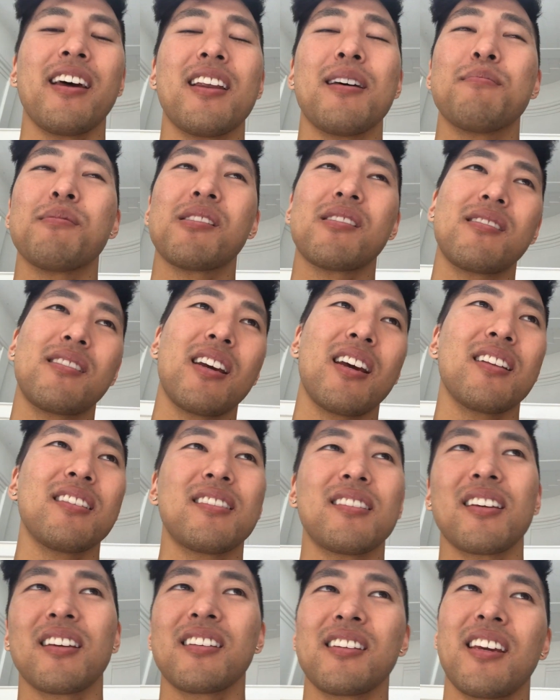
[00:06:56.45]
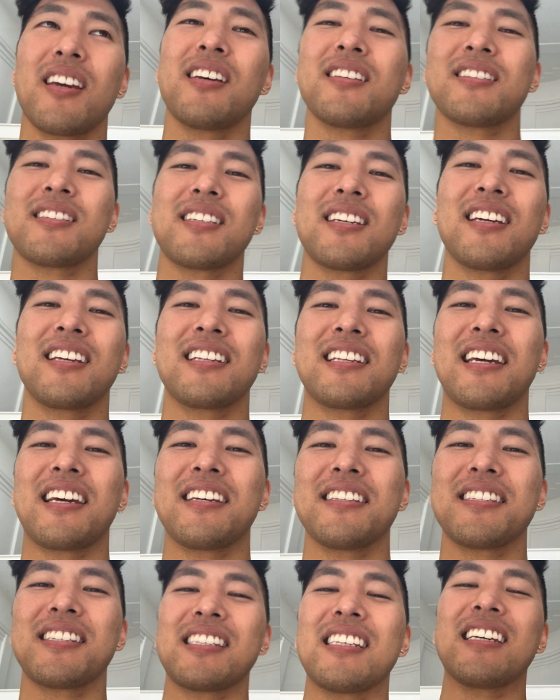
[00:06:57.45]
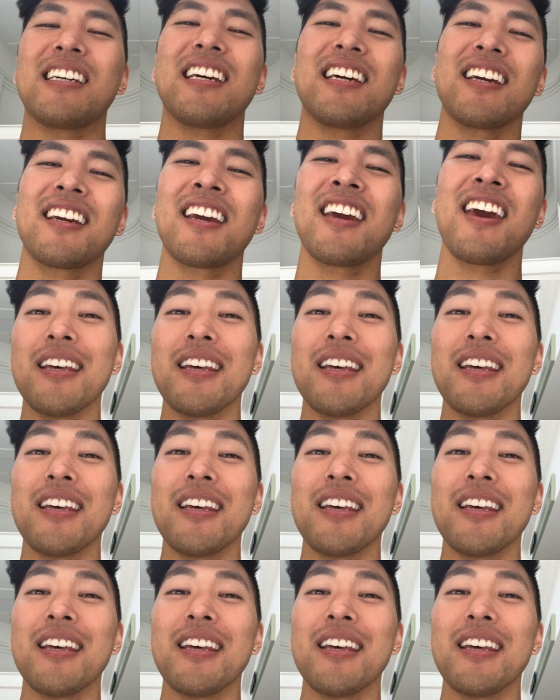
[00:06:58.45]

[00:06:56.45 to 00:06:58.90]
And I'm just dancing, dancing, dancing.